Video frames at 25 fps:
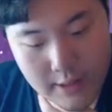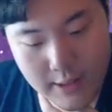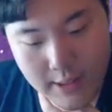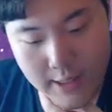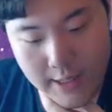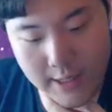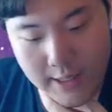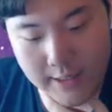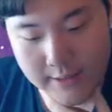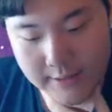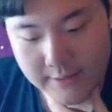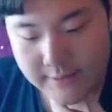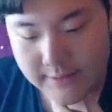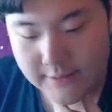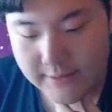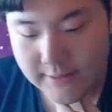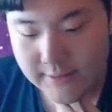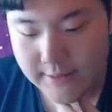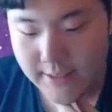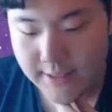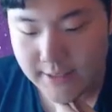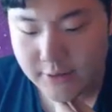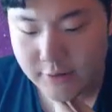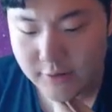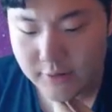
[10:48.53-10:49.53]
Uh, this is
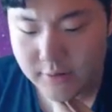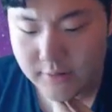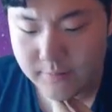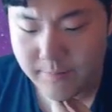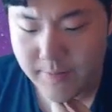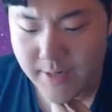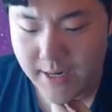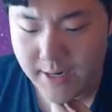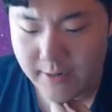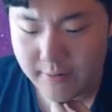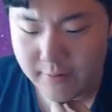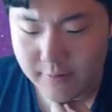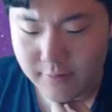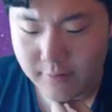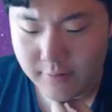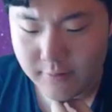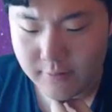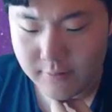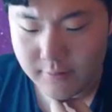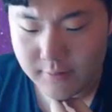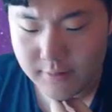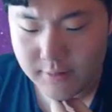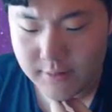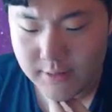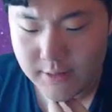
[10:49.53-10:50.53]
Nature's
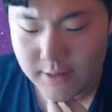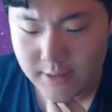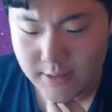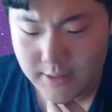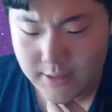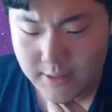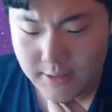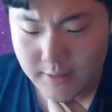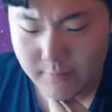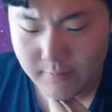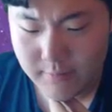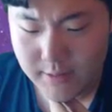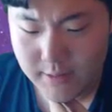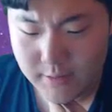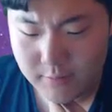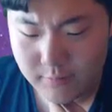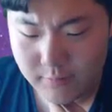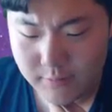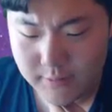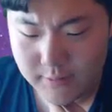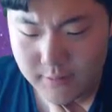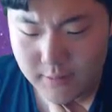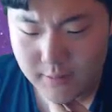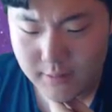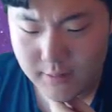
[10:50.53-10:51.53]
Power team. This
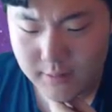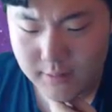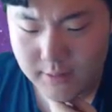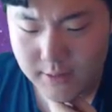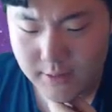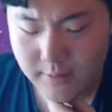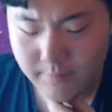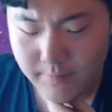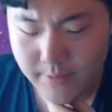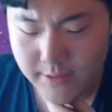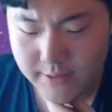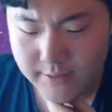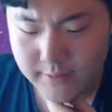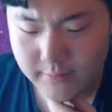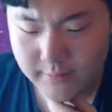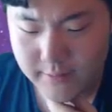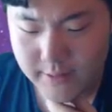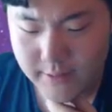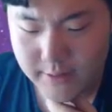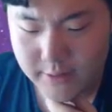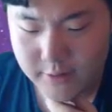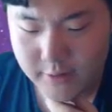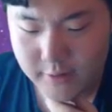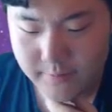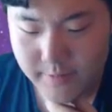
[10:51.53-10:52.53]
was a team based on
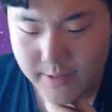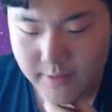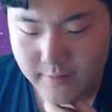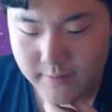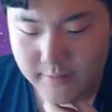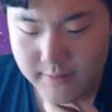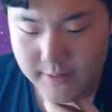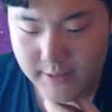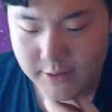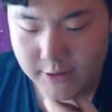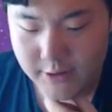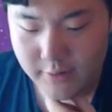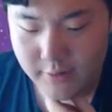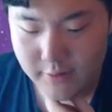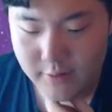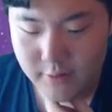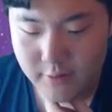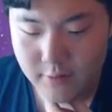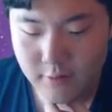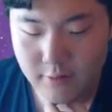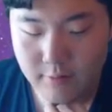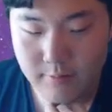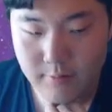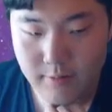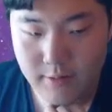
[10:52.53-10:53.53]
Nature's Power. It's actually on the
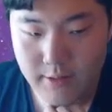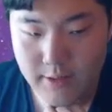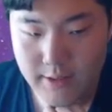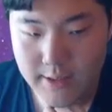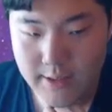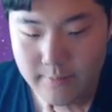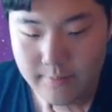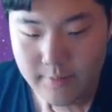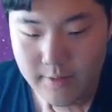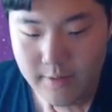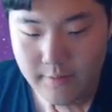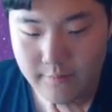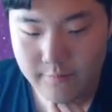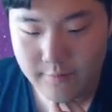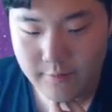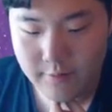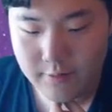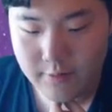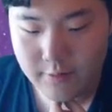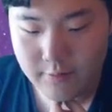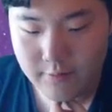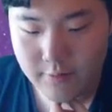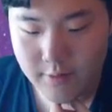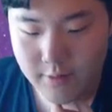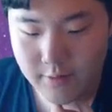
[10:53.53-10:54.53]
global link, I believe, for
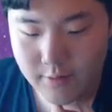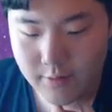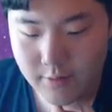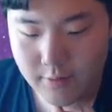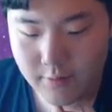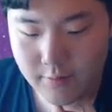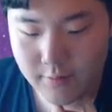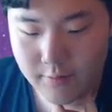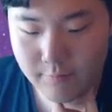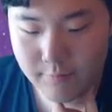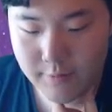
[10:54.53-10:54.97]
QR code.